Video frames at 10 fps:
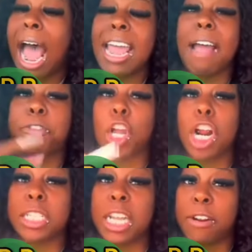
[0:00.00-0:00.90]
I have
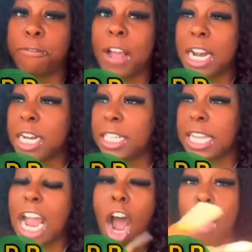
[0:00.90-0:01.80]
13 felonies.
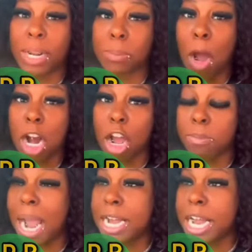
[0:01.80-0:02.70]
I always ball
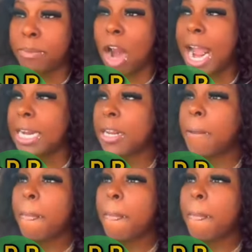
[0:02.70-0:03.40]
out my name, right?